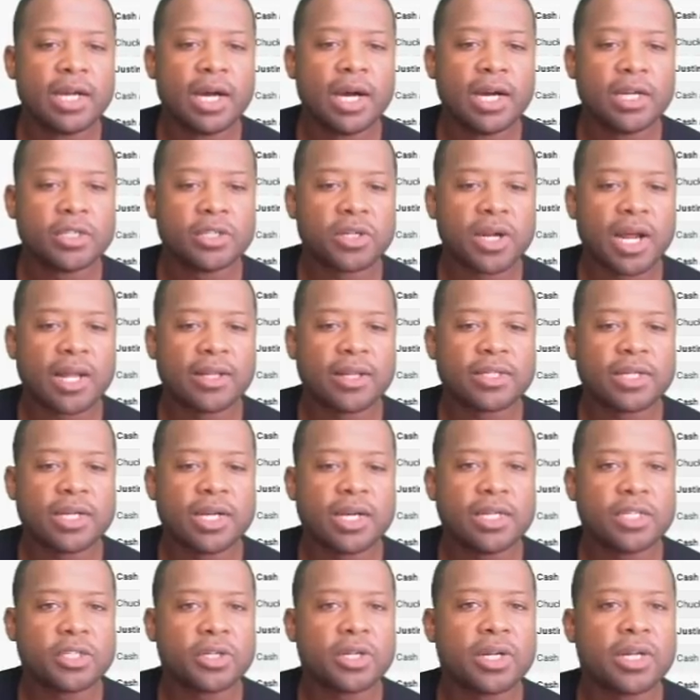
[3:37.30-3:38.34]
$100 here,
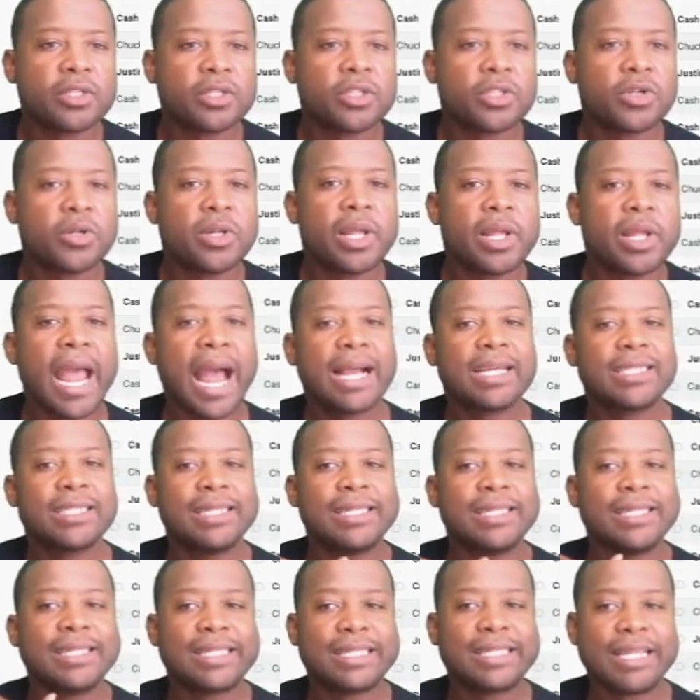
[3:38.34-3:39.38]
$100. So they
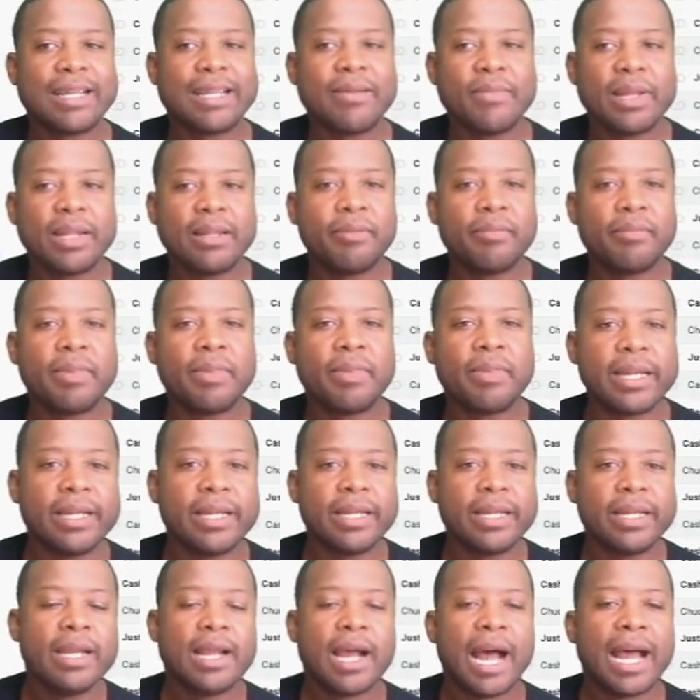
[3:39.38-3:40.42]
actually send me the
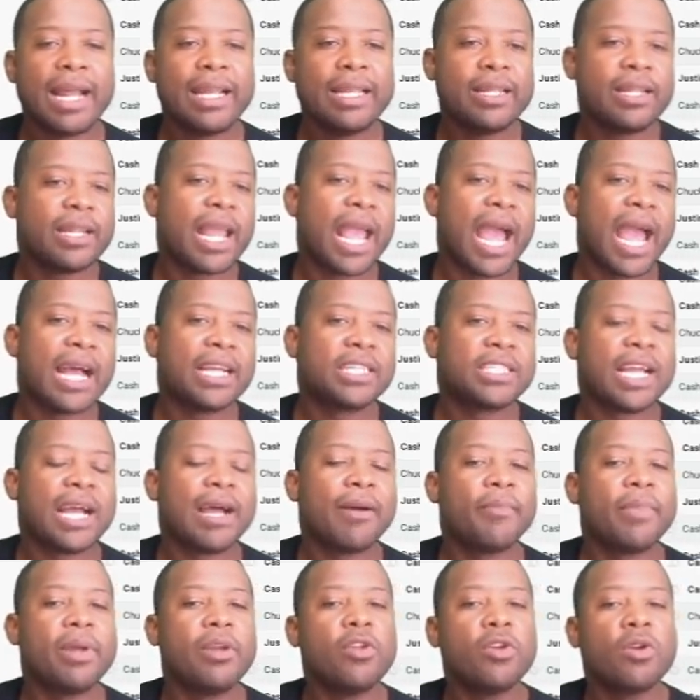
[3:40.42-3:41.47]
money. I did Cash
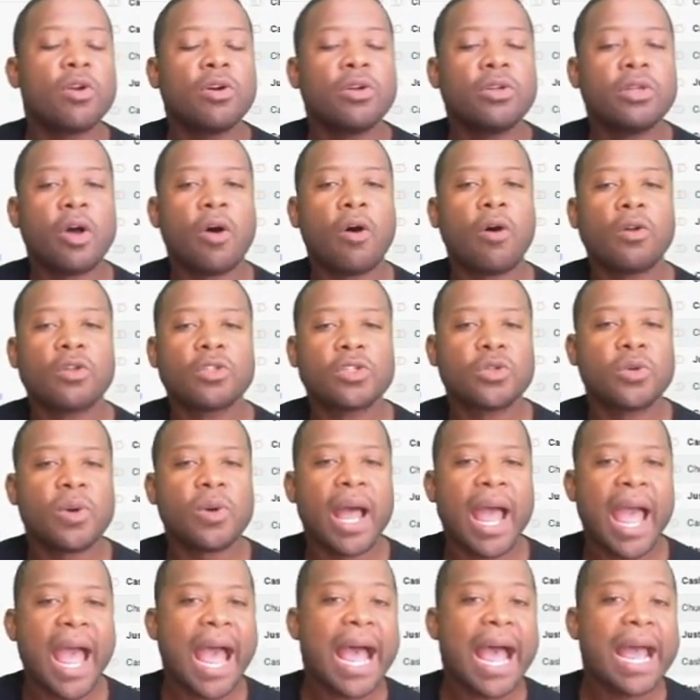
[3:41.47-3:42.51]
App, and you can
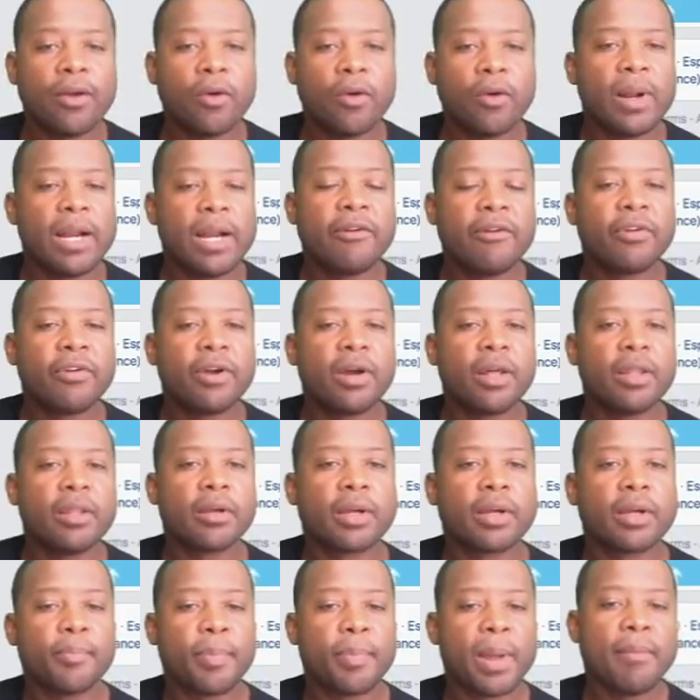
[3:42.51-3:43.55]
also add whatever
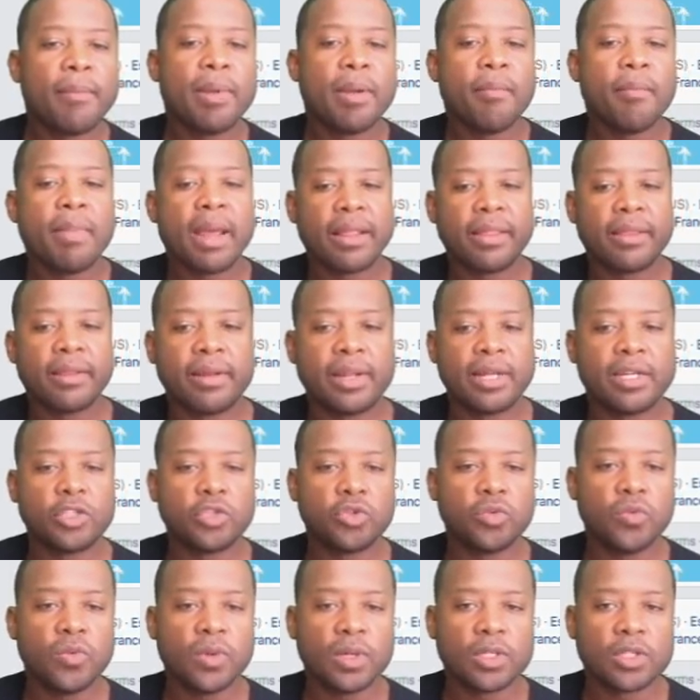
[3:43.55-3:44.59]
other payment method
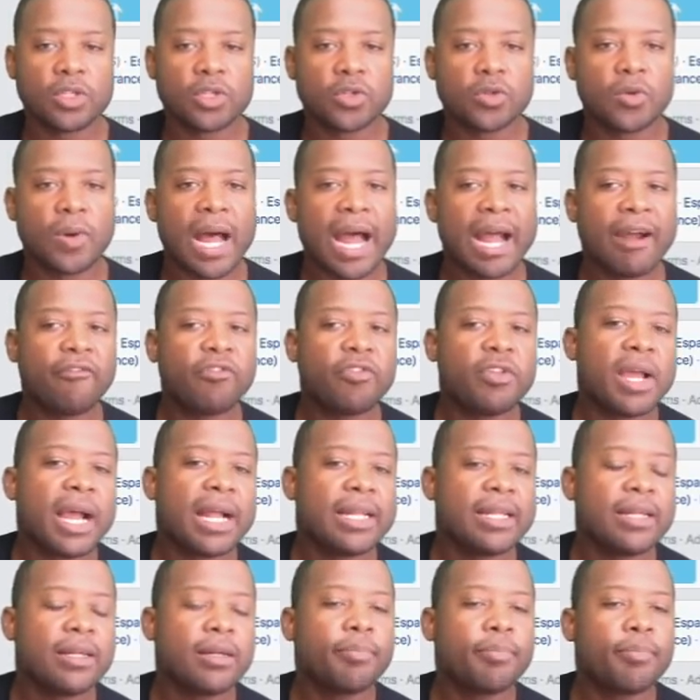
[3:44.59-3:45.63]
that you want. So after I
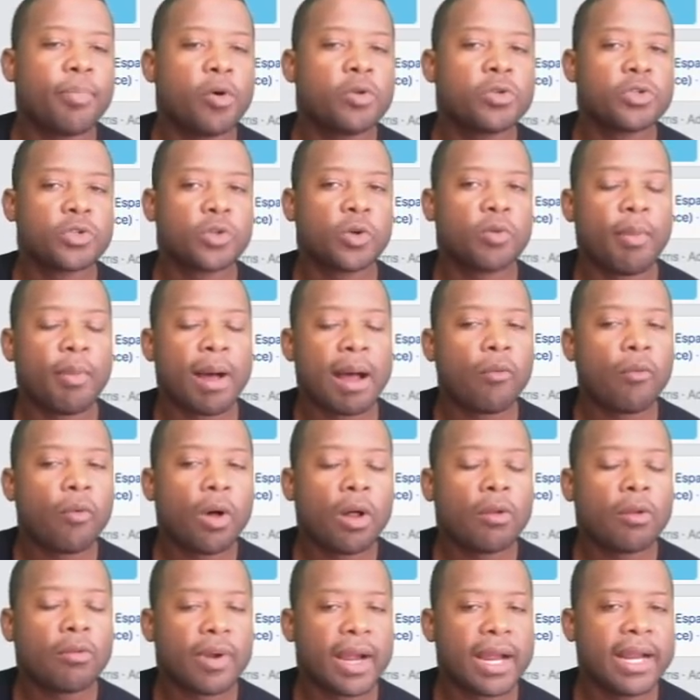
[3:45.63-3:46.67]
did a post on my
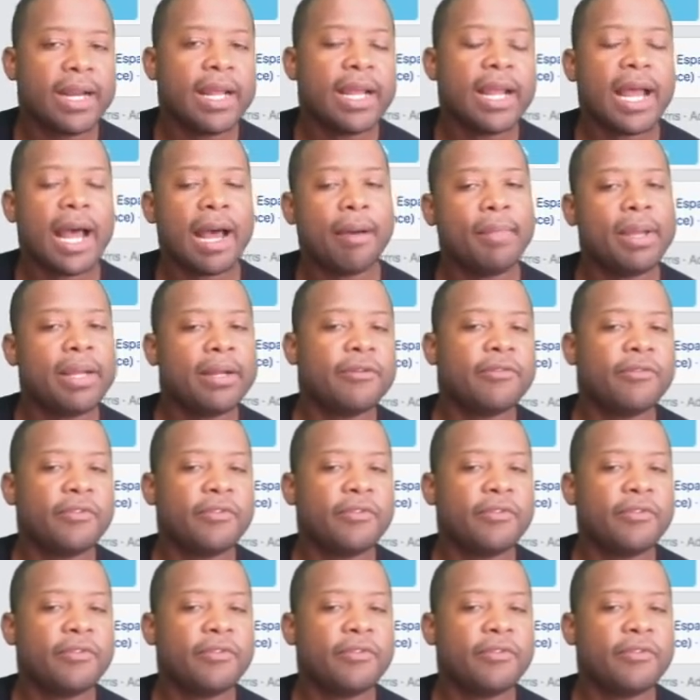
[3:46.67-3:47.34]
wall, right, I made a